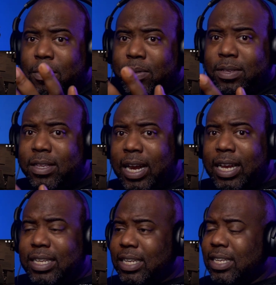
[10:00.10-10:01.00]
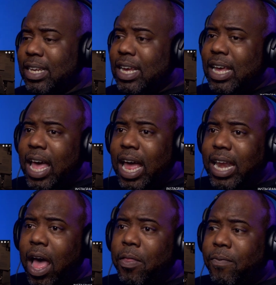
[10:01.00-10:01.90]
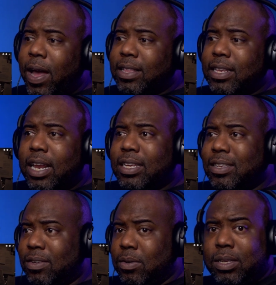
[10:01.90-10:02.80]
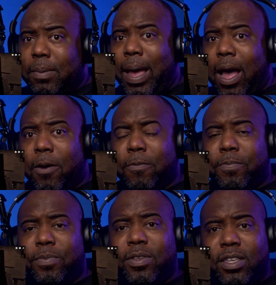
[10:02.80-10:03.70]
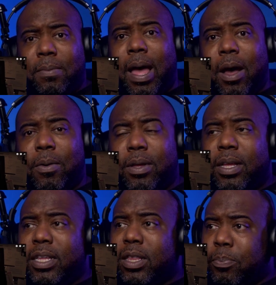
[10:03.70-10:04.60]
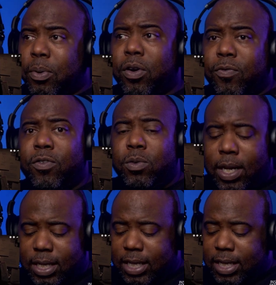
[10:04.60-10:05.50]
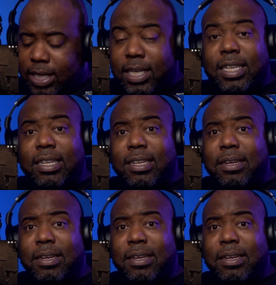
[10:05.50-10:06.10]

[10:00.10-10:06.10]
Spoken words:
the nonsense. And now the fact that... Somehow the bird flu doesn't exist.